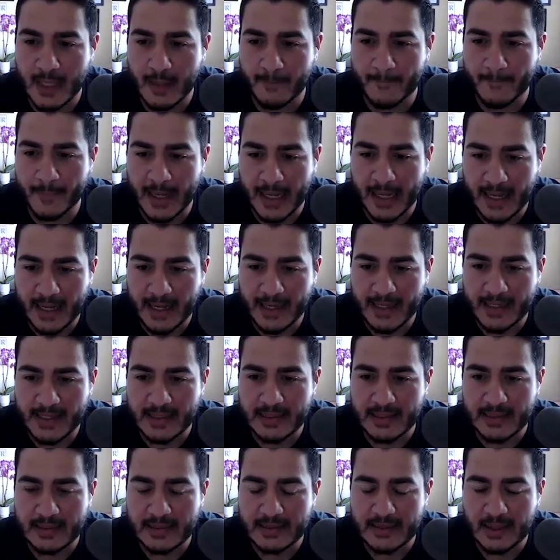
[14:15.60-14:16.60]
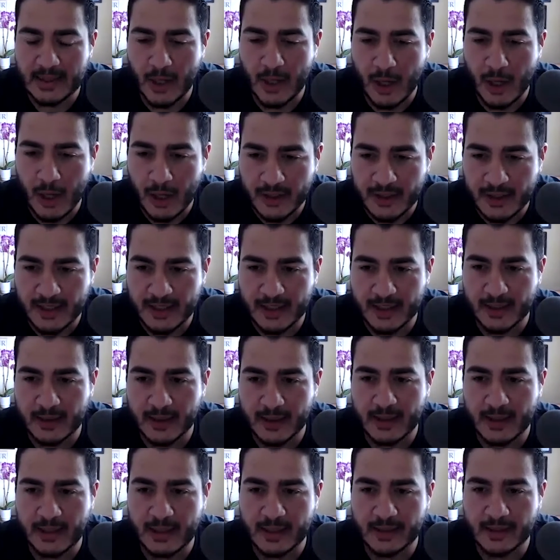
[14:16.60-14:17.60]
by talking
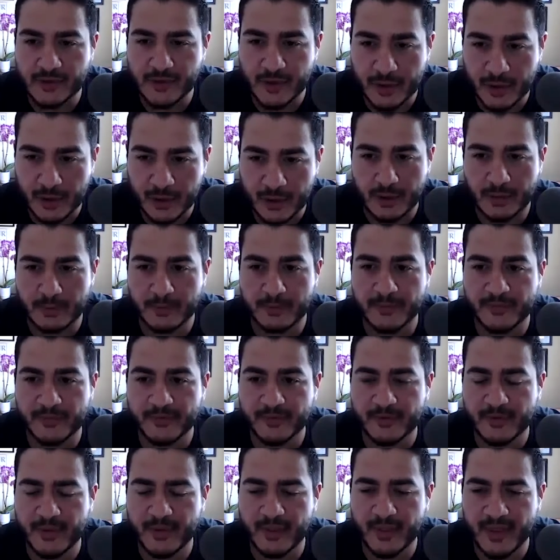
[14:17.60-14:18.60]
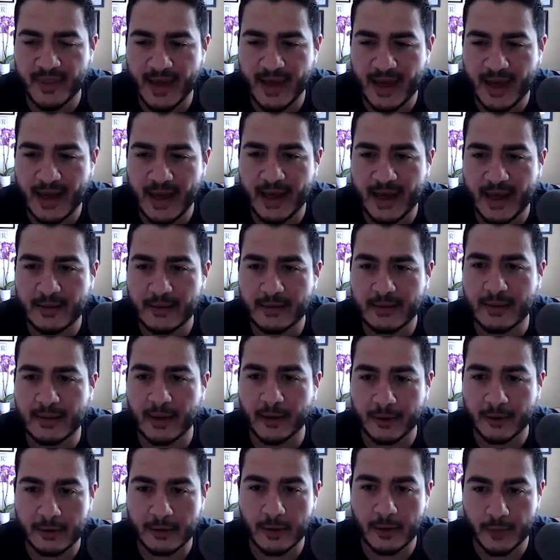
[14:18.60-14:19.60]
in terms that
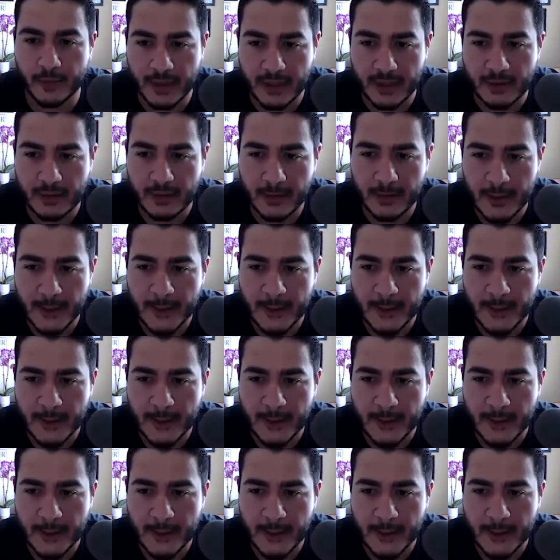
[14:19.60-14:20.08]
are coded